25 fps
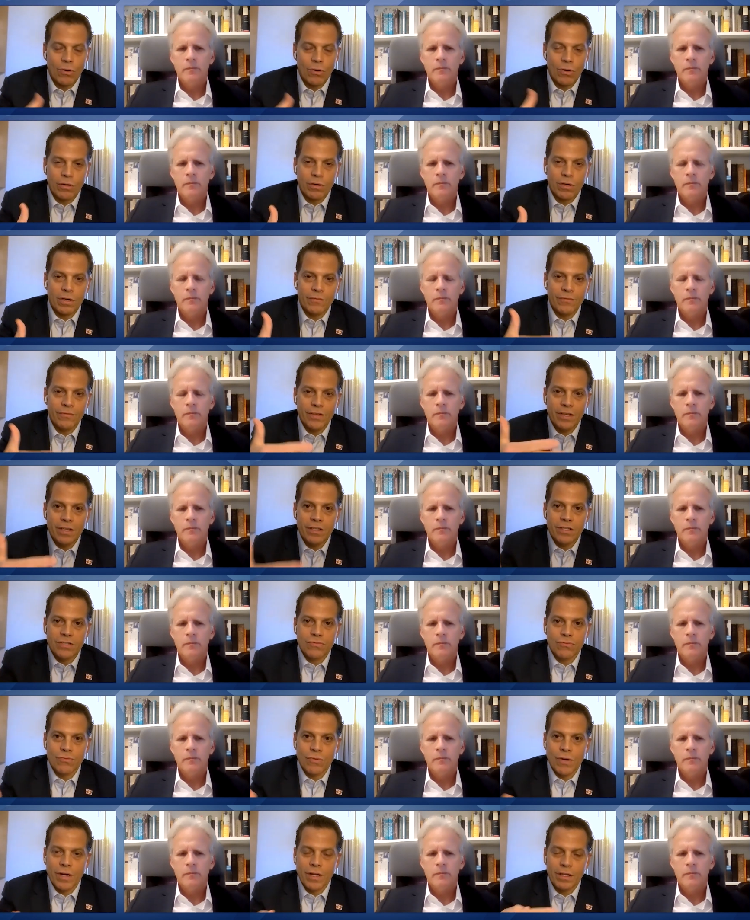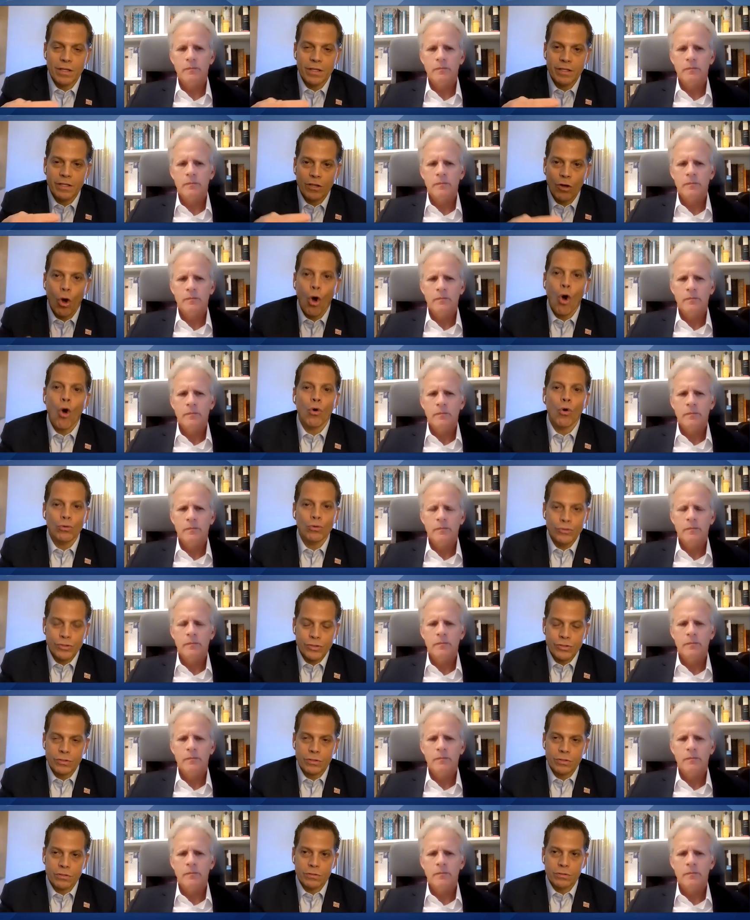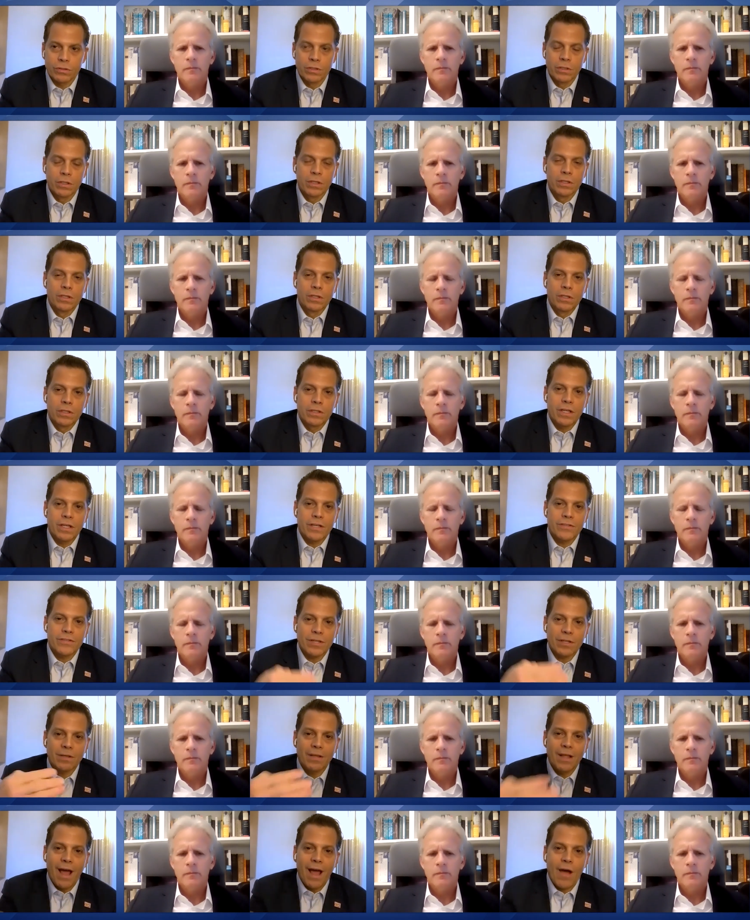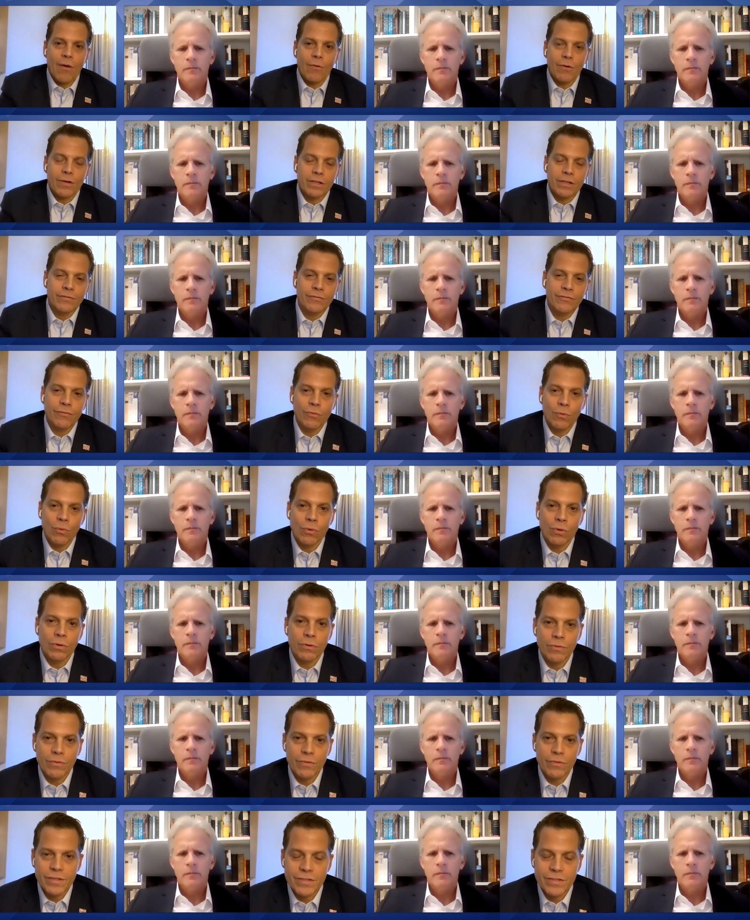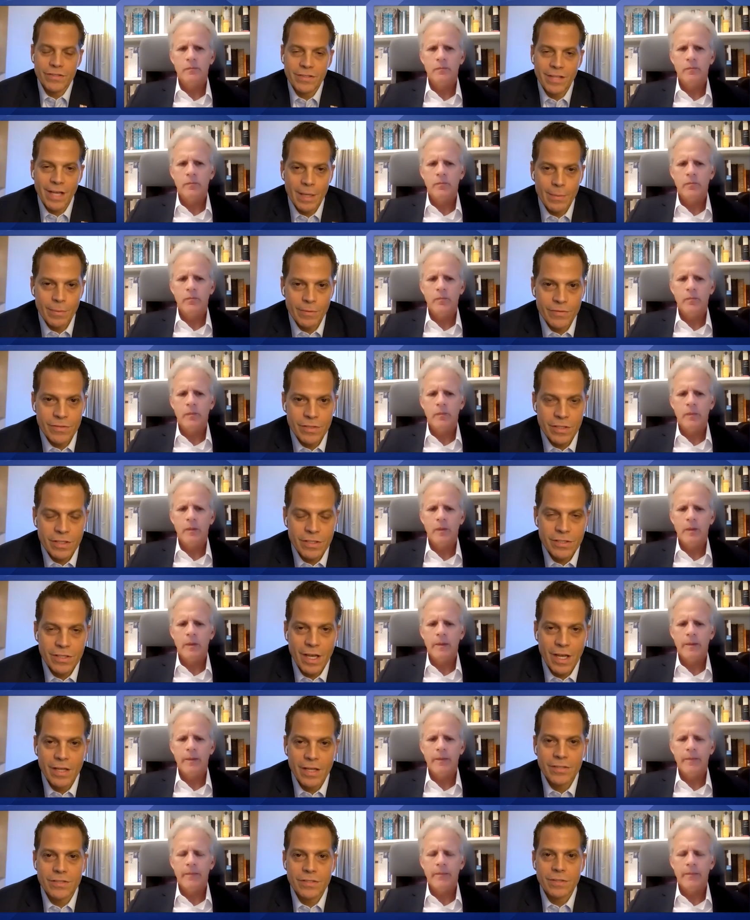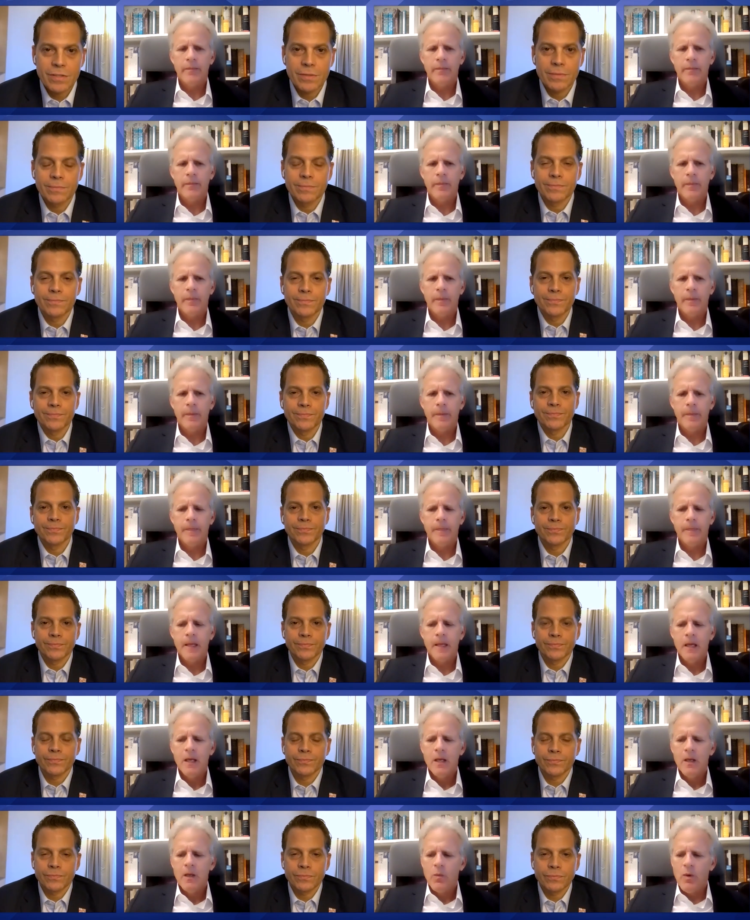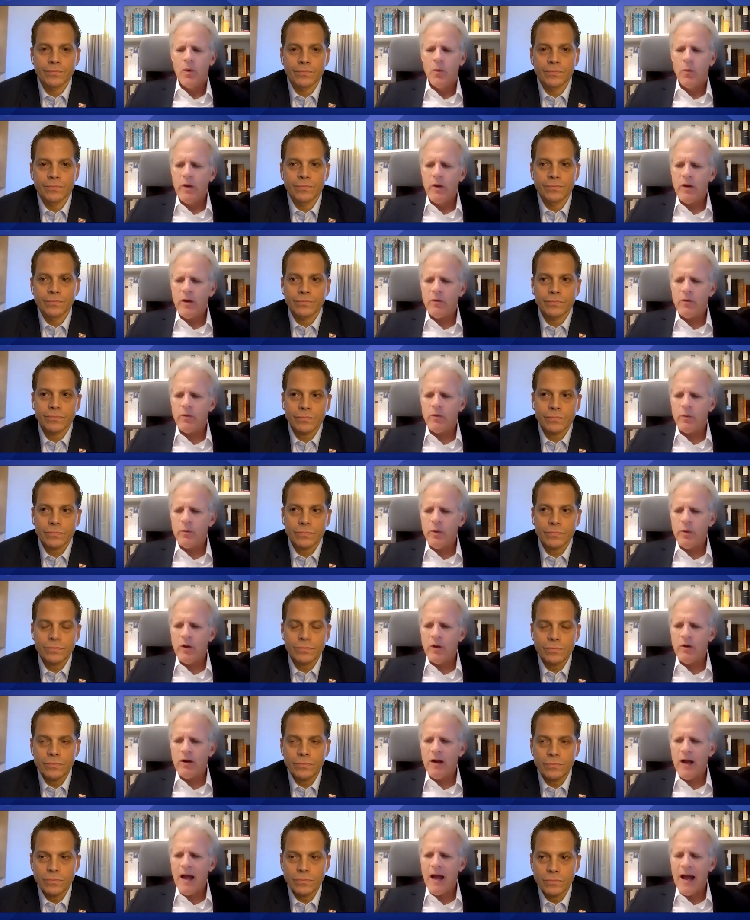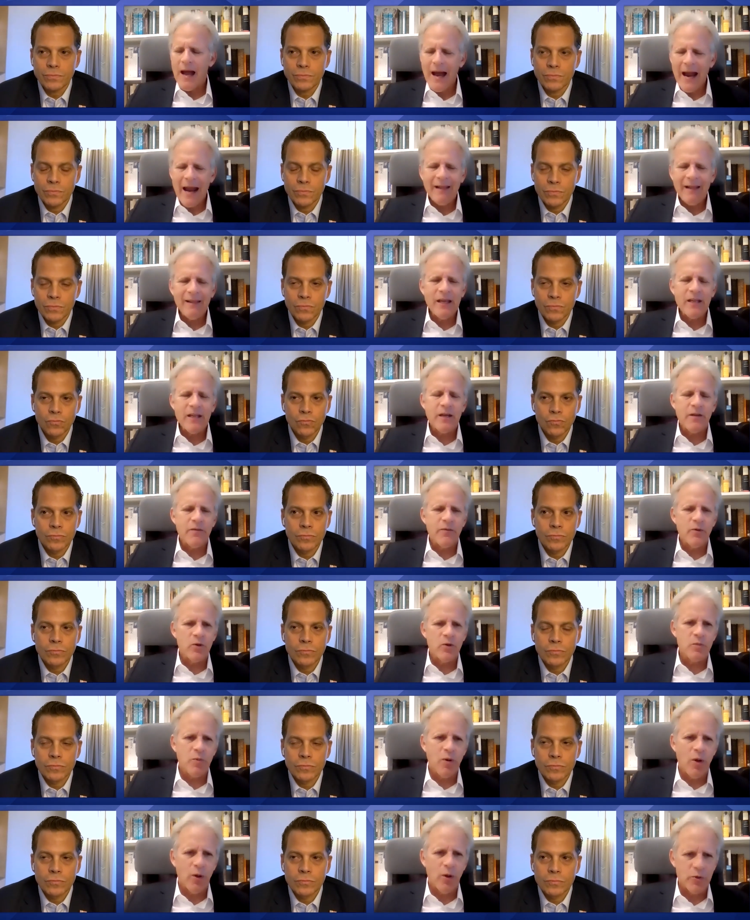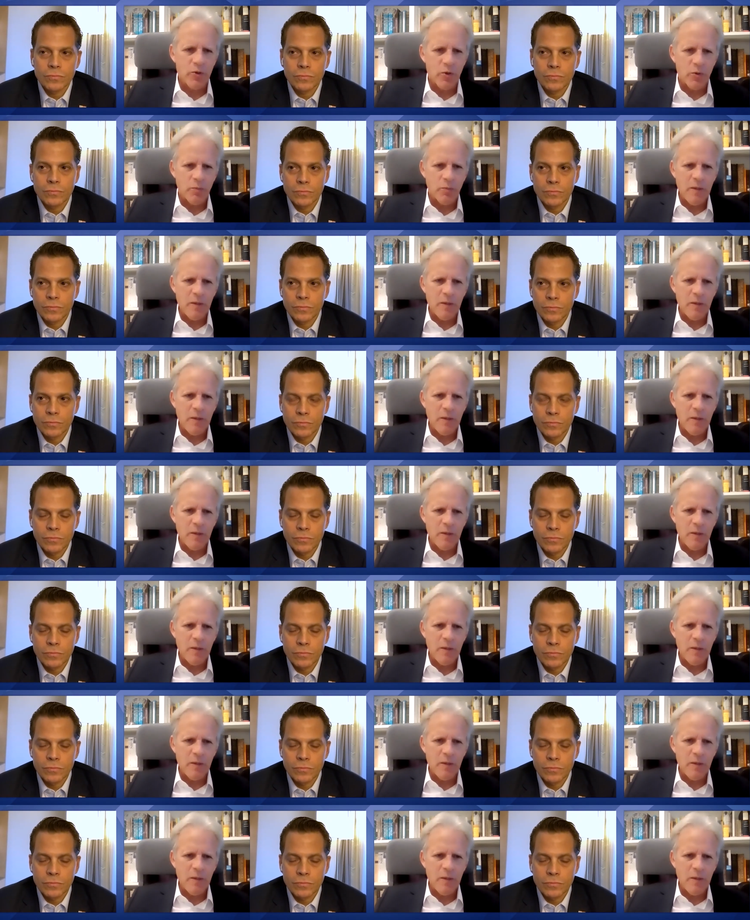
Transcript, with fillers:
Speaker 1: are of the Israeli culture that's allowing for this type of success.
Speaker 2: Well, we are a highly diverse culture.